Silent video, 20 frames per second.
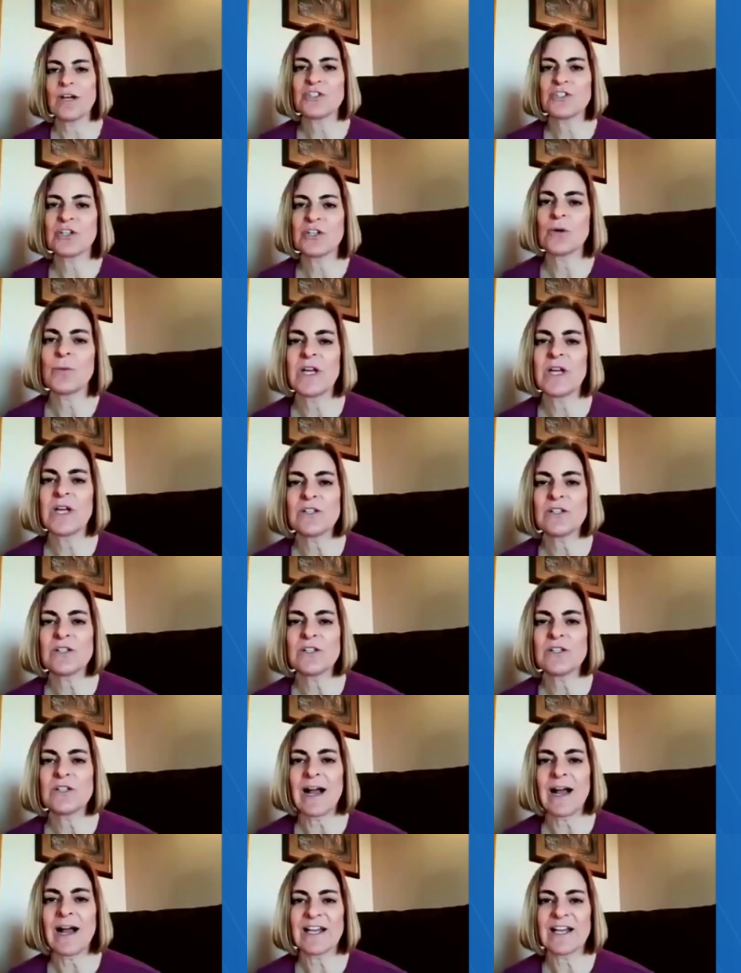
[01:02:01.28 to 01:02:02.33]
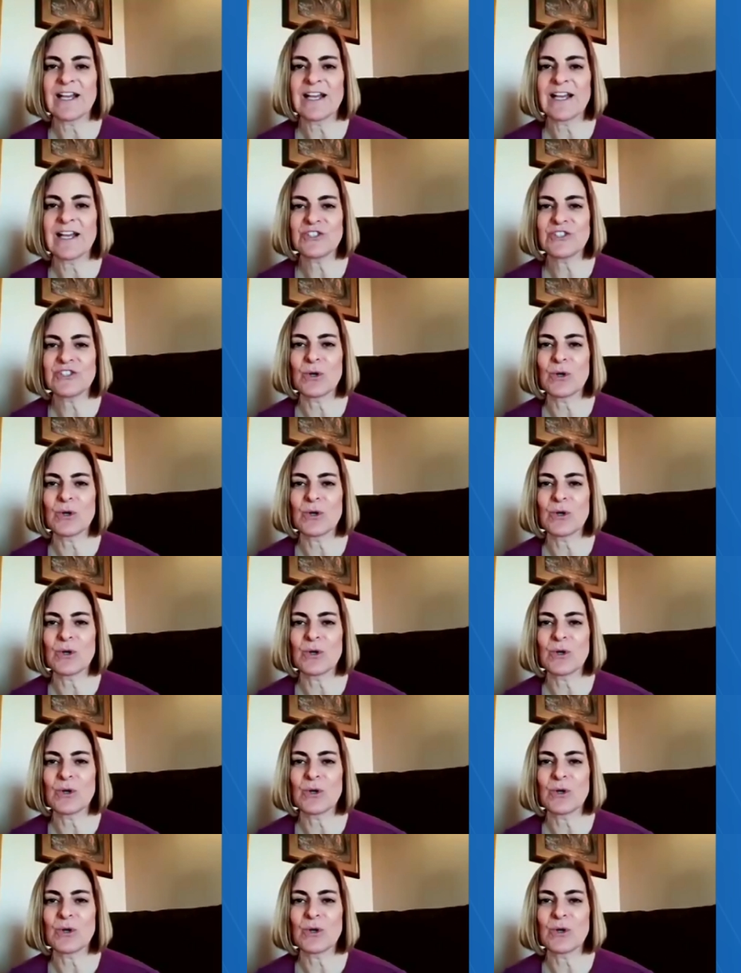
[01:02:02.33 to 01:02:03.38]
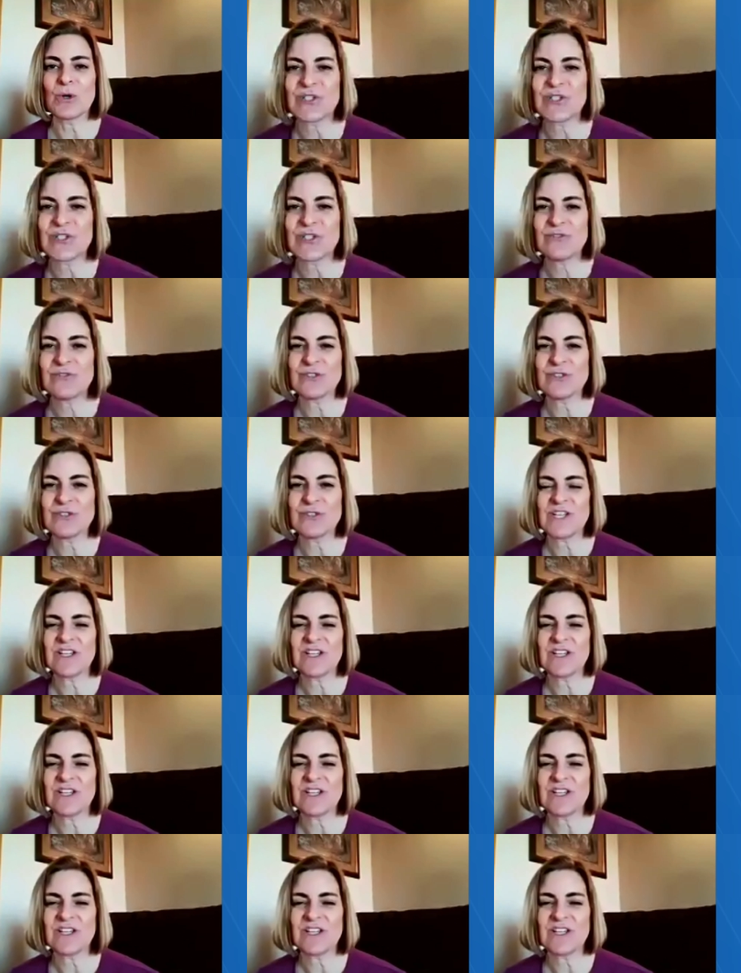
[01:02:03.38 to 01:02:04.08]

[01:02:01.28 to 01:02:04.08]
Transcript: Winkler. I actually wrote that bill in 2015.